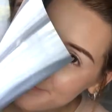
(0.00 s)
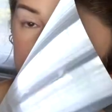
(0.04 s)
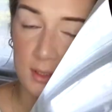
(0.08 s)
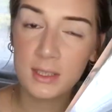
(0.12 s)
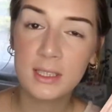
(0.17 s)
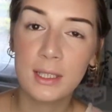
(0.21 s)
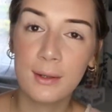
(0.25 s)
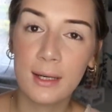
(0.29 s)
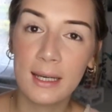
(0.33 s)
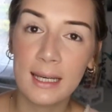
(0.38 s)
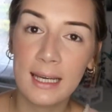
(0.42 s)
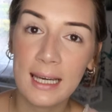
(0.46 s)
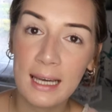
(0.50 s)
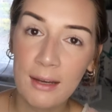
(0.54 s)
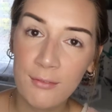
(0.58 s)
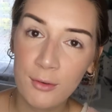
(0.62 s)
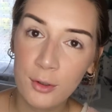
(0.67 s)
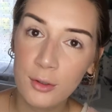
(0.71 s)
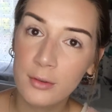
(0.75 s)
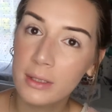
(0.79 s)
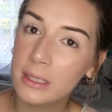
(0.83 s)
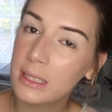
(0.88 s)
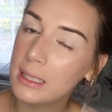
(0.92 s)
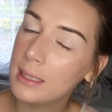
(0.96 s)
So I have
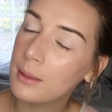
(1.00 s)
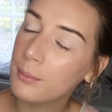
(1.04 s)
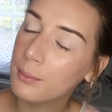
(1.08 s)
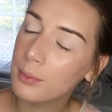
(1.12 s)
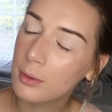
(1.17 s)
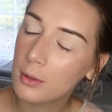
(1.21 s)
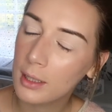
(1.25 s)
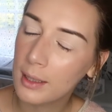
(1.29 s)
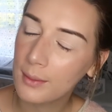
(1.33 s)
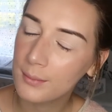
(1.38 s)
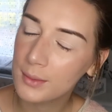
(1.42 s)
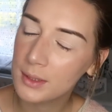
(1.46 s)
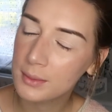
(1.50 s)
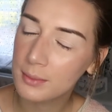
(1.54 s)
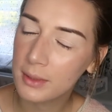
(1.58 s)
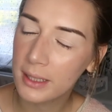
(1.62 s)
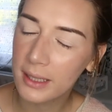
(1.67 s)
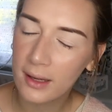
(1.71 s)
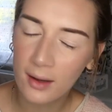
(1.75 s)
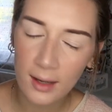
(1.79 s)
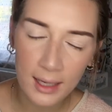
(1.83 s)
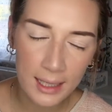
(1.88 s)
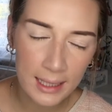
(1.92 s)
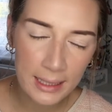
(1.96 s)
already primed
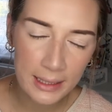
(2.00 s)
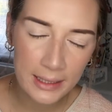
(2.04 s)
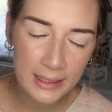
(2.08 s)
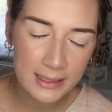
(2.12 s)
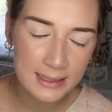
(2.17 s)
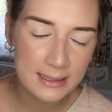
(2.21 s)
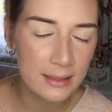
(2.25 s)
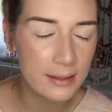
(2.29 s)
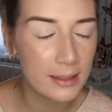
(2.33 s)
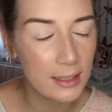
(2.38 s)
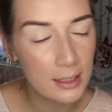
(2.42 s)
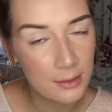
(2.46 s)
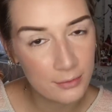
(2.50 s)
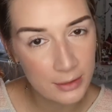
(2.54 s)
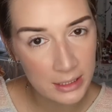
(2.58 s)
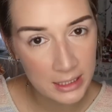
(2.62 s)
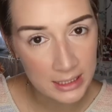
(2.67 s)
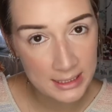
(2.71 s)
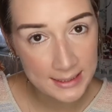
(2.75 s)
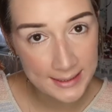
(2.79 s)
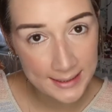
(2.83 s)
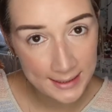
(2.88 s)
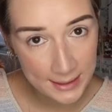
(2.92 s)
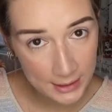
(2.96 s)
my eyelids, so they are
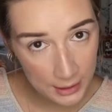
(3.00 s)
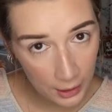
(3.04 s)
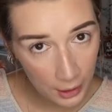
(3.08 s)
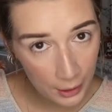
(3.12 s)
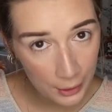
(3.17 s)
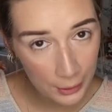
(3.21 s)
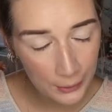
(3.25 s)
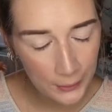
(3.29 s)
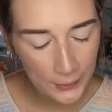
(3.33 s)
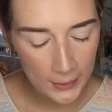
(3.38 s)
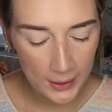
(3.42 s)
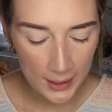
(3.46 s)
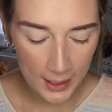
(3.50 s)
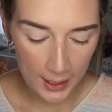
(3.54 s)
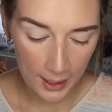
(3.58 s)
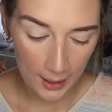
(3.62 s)
ready to go.